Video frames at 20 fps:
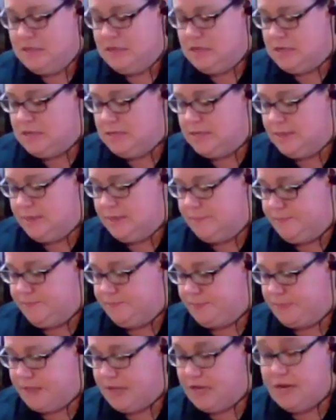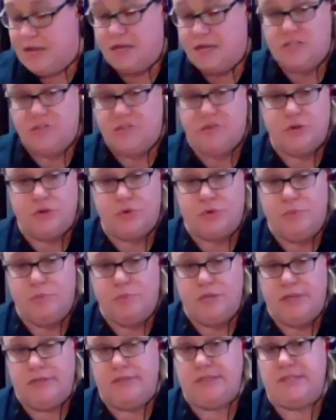And as for green
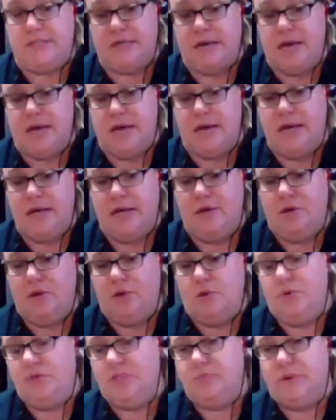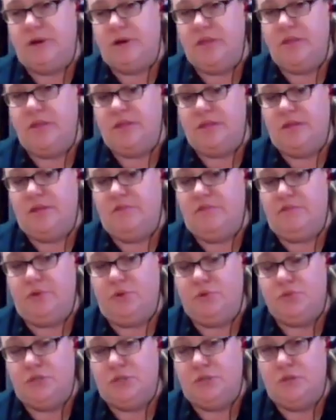beans, I always buy the
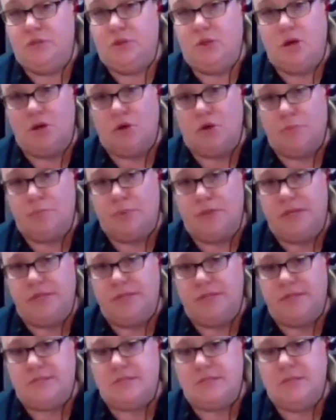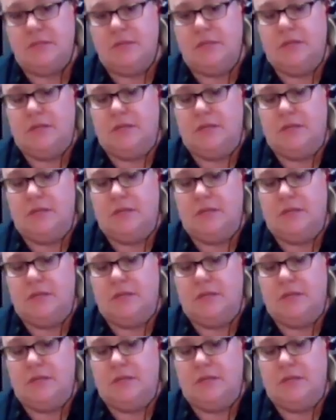frozen longer beans.